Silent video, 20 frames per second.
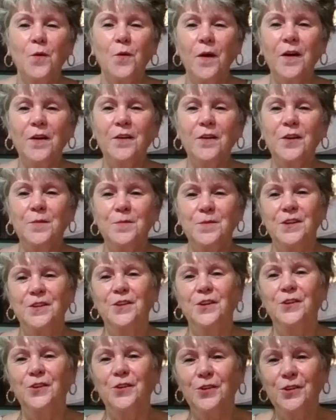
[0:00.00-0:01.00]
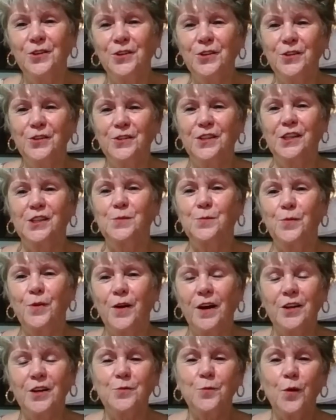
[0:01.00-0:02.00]
Welcome to the Good News
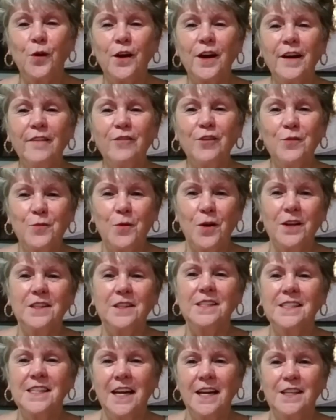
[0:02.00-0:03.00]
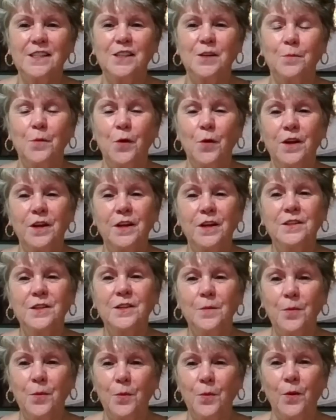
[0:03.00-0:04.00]
Express, where everyone's testimony is
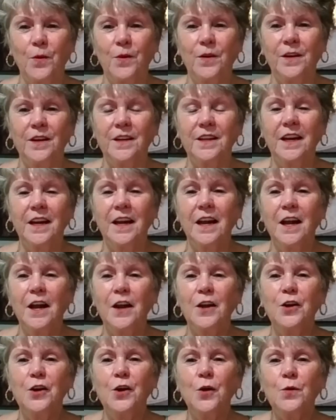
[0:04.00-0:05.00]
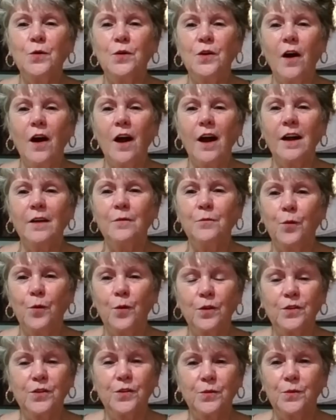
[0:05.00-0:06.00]
important. You know, God
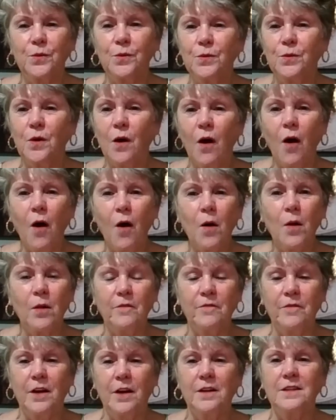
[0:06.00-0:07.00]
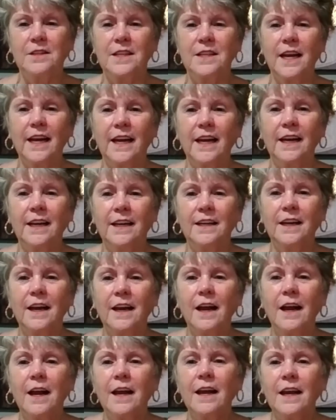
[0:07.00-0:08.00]
works through all of us, and
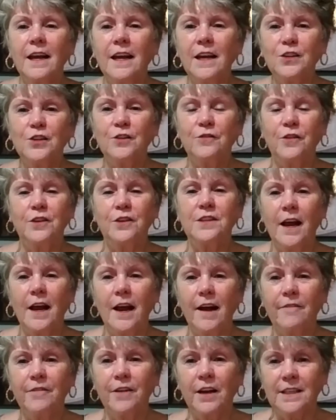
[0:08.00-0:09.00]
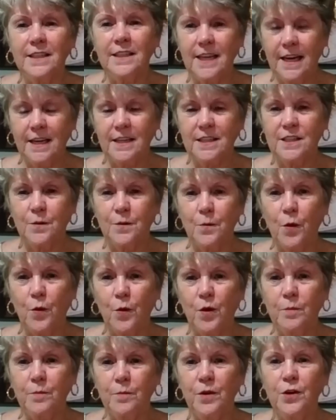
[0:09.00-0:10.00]
each of us have a
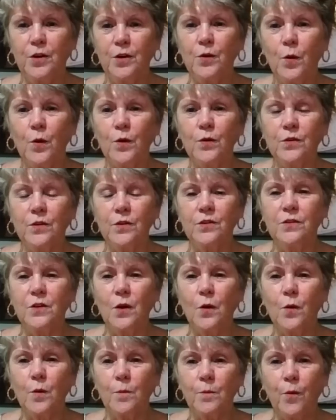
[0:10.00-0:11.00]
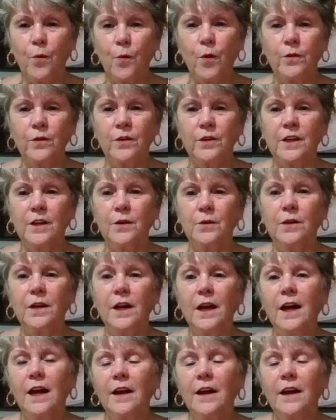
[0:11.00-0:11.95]
testimony, but yours is so important. And